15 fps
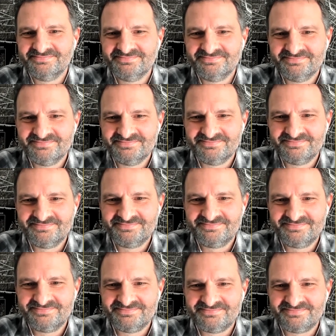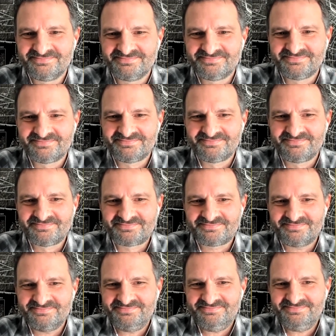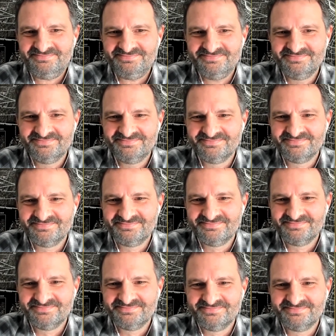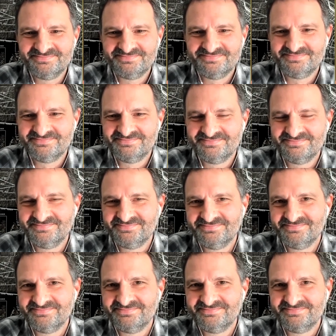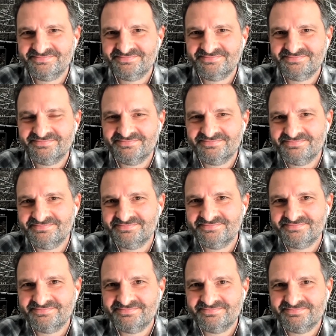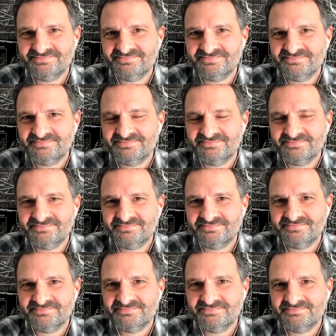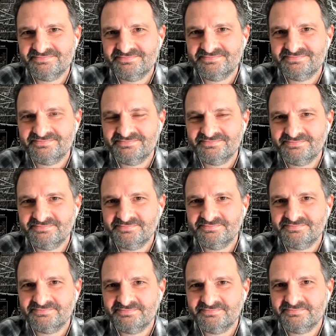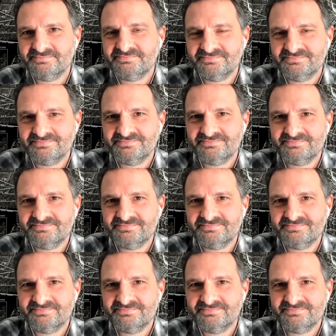The person shown says nothing.